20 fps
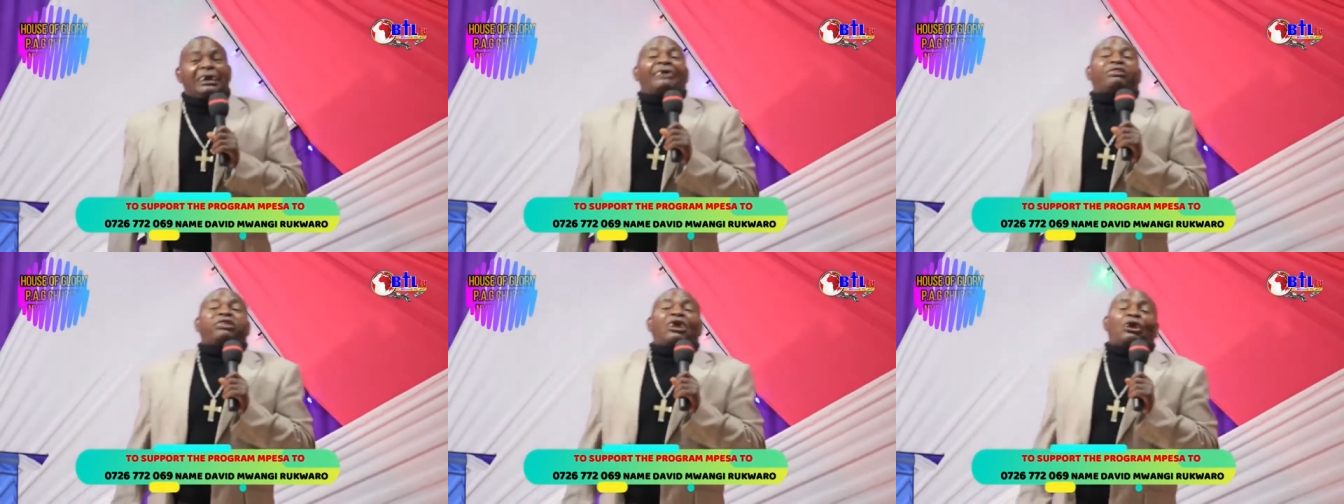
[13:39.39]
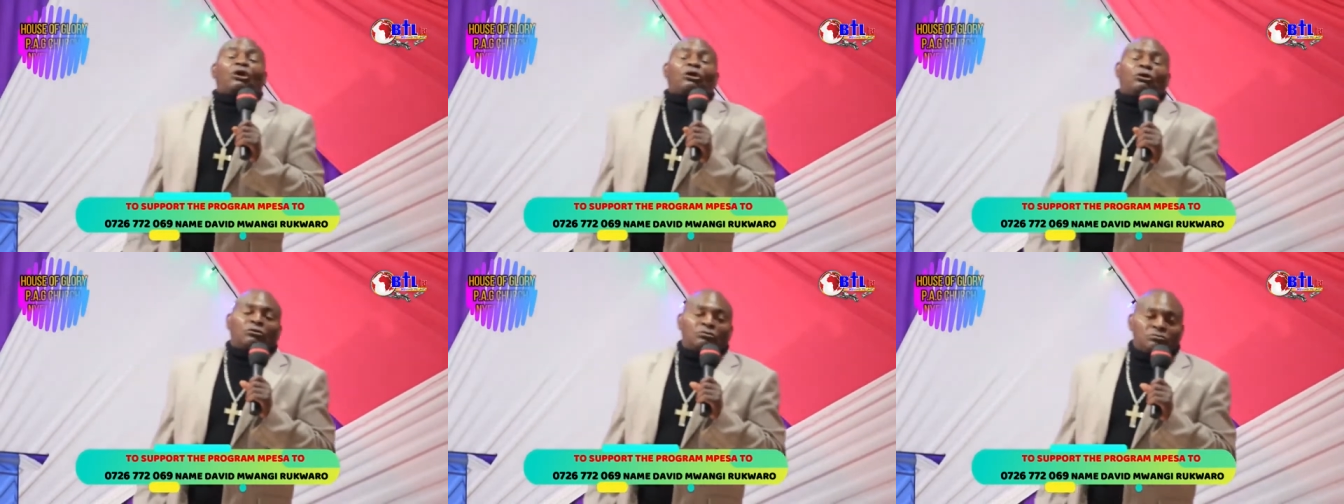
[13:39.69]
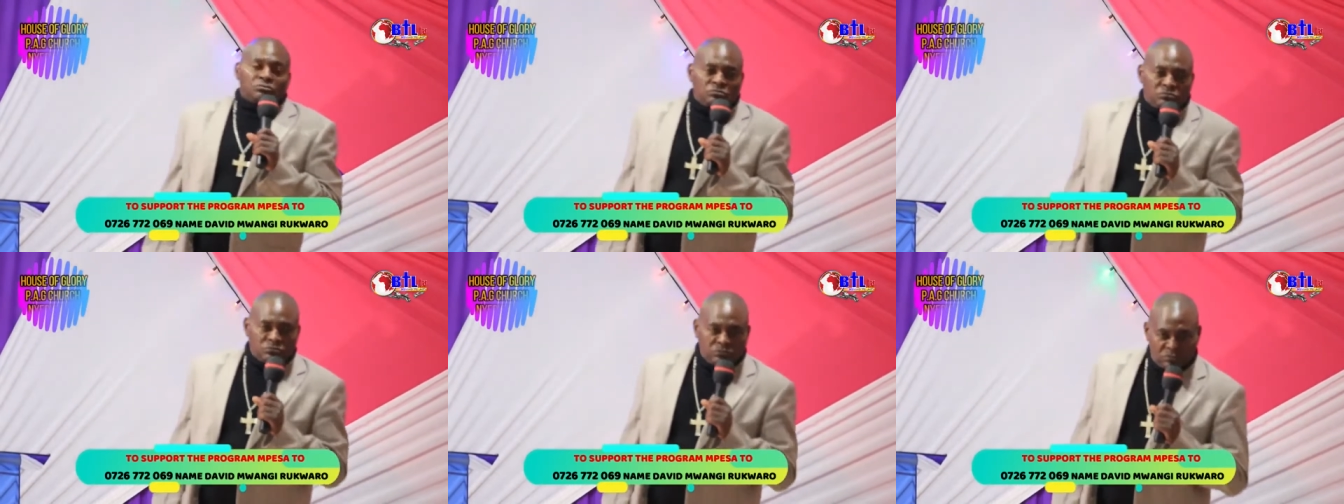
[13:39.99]

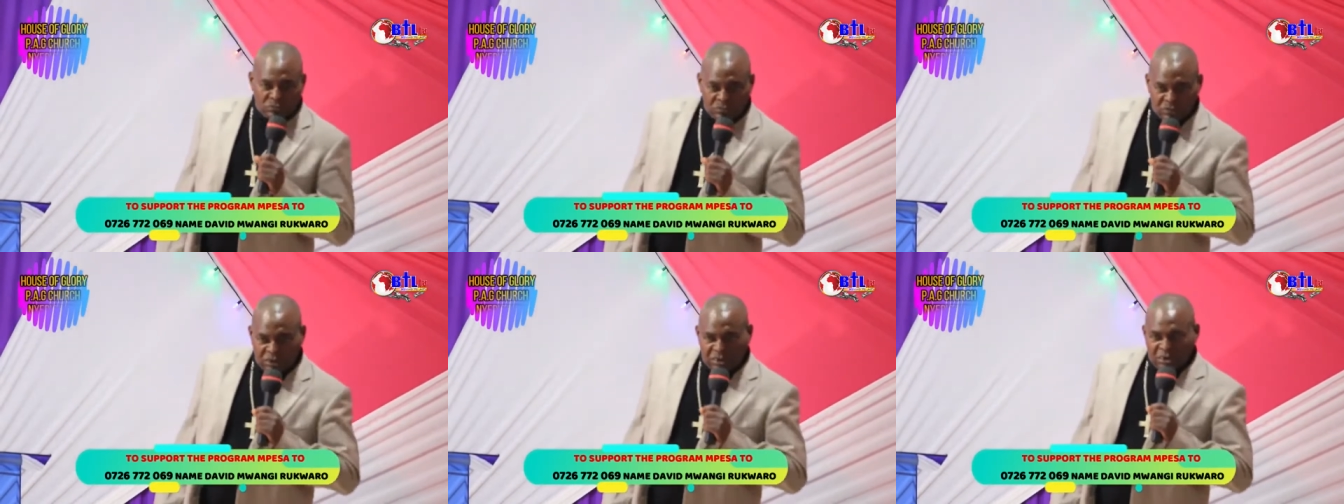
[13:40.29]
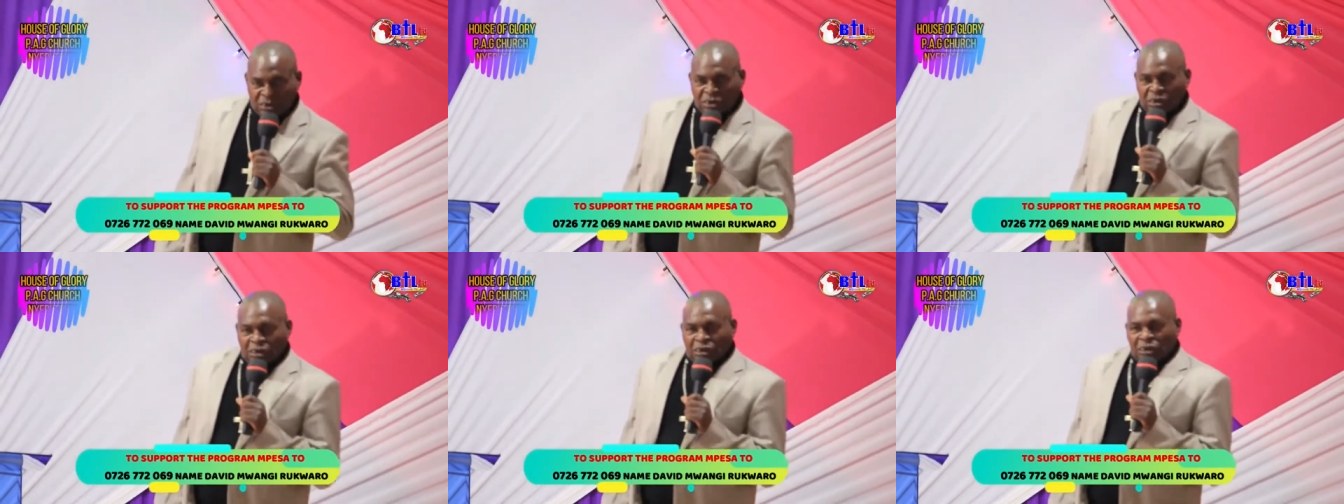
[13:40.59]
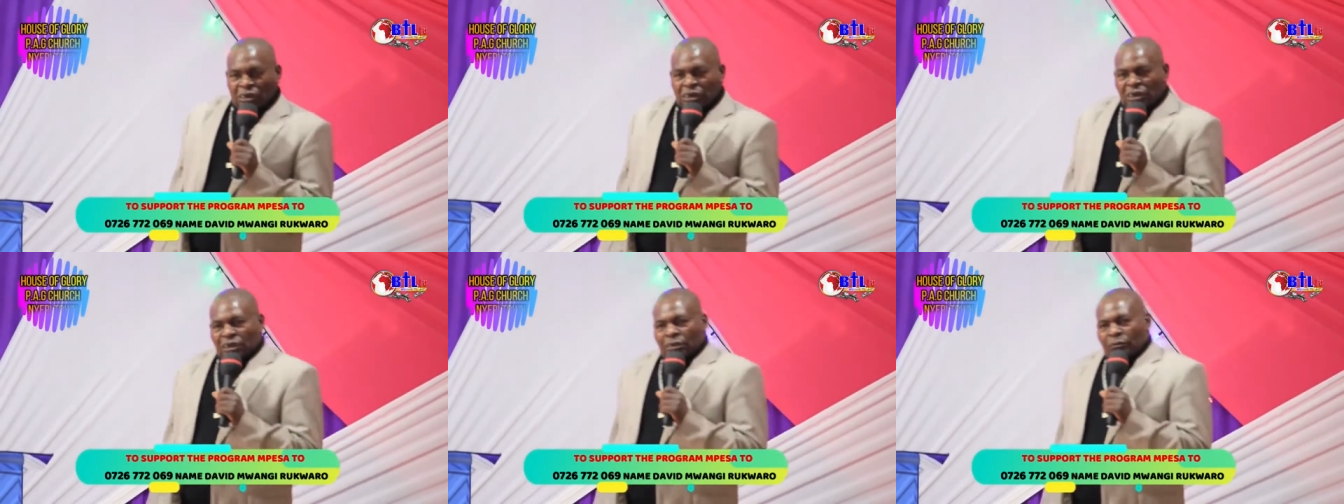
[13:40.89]
Jethro,
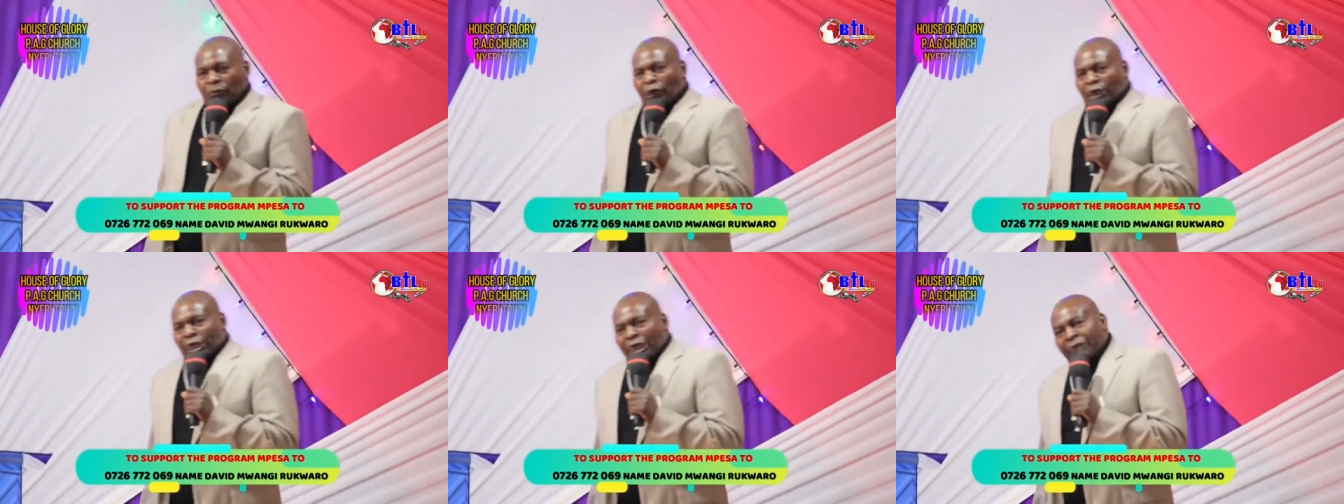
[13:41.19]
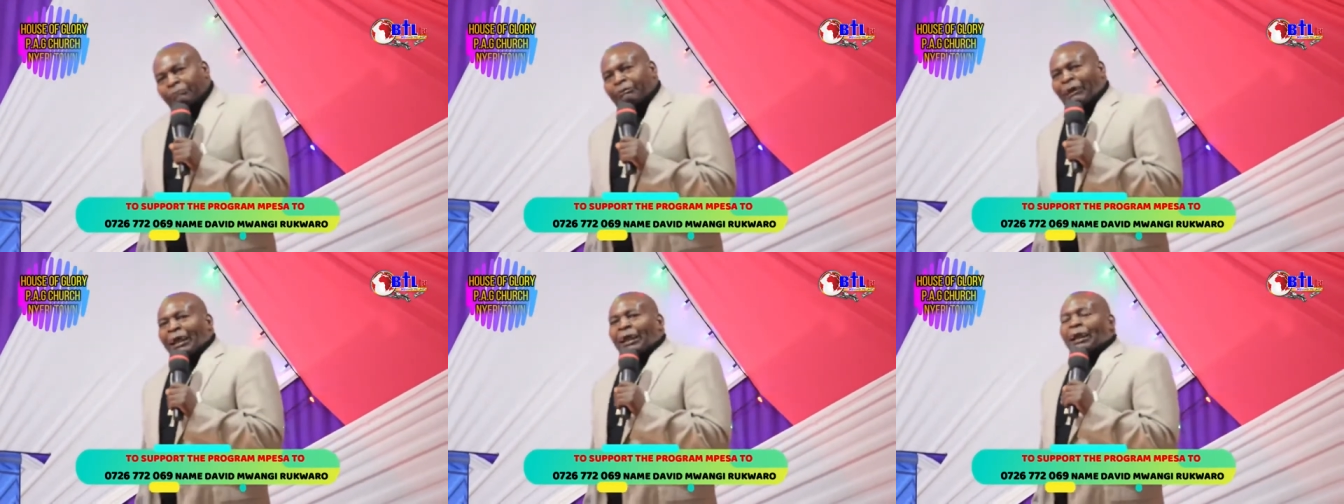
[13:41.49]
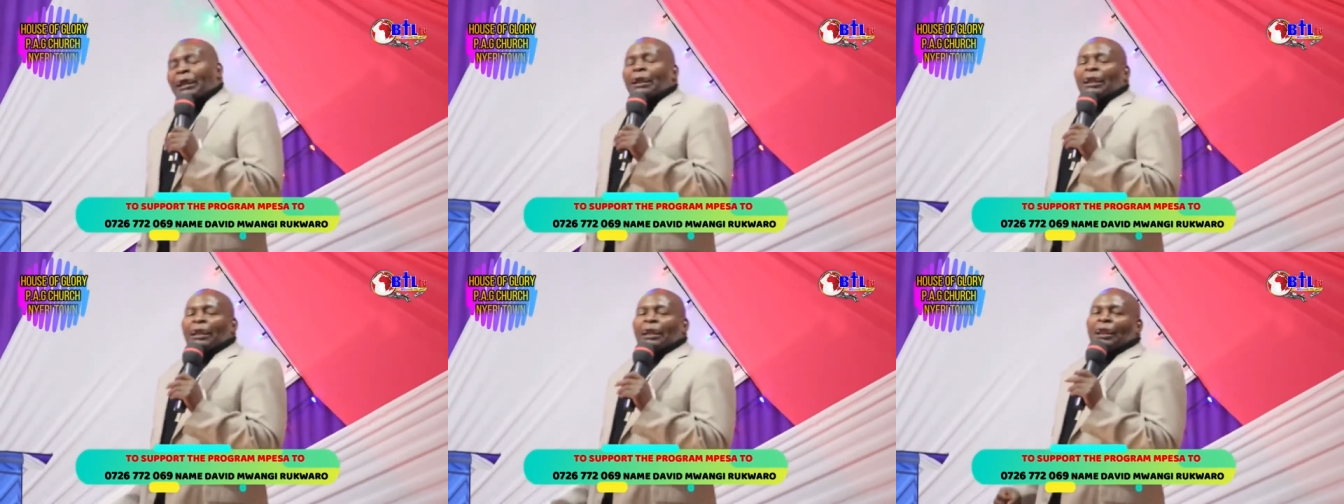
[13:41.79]

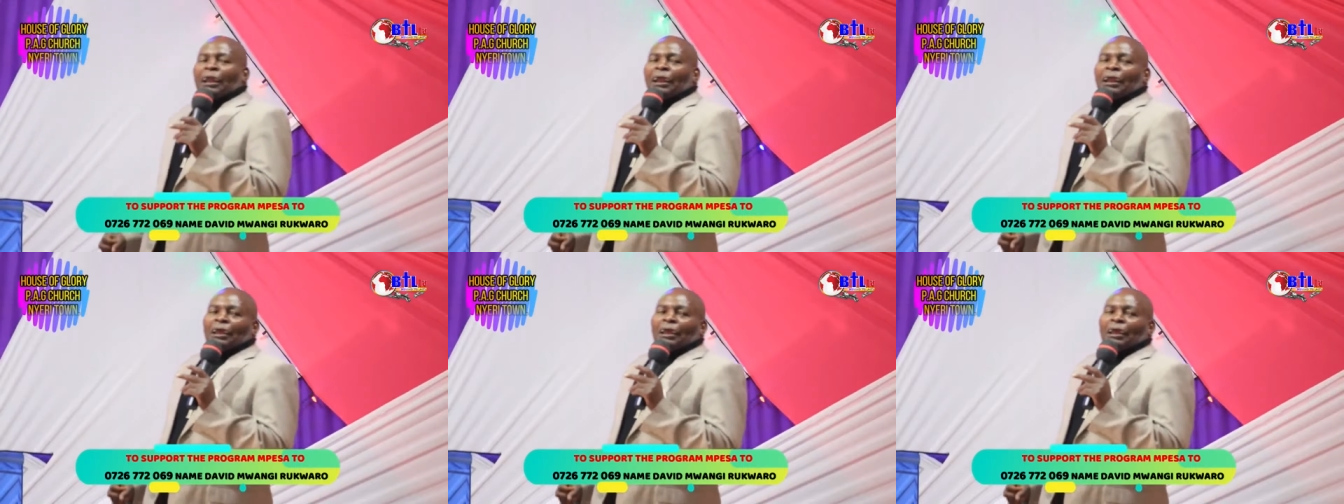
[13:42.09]
given